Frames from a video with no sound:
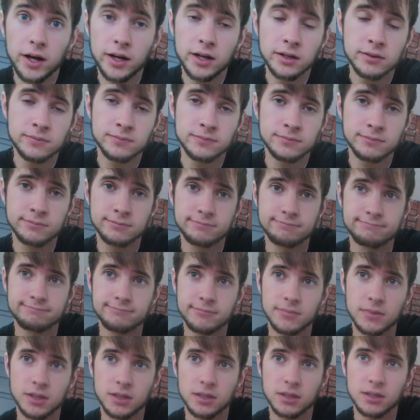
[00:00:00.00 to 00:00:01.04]
hey.
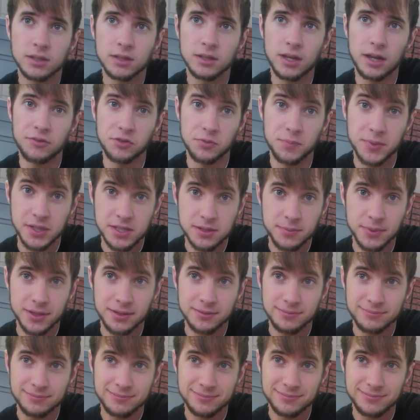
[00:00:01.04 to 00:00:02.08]
Have you missed
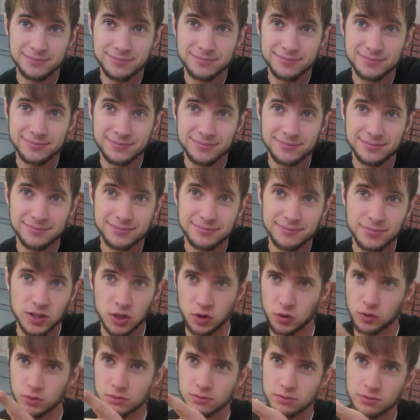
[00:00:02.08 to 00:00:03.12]
me? Today yet.
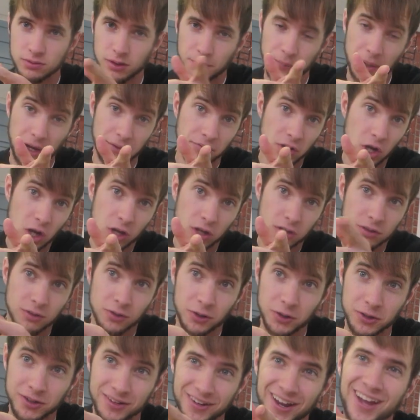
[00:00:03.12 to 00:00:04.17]
You. Missed you, yeah. Have y'all?
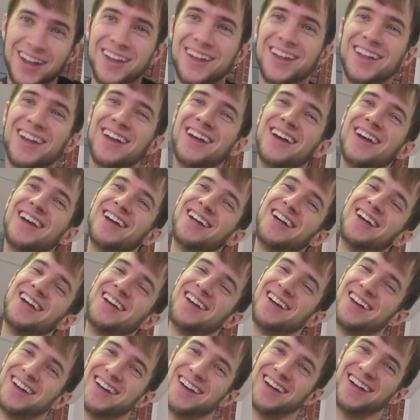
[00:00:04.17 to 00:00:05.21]
I know.
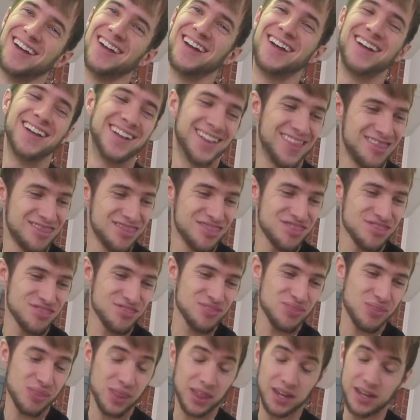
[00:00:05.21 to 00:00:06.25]
I hadn't seen you.
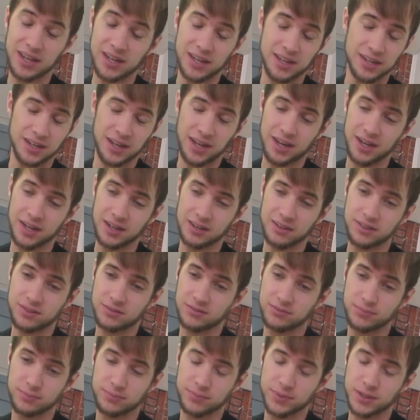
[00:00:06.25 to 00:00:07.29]
Yeah.
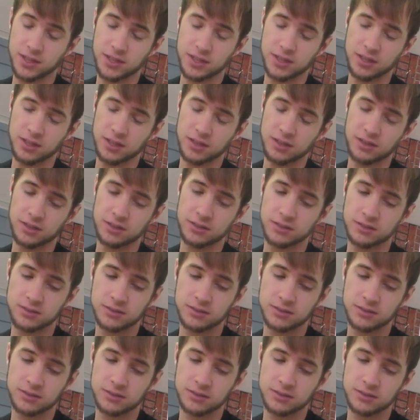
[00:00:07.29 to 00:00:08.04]
I've been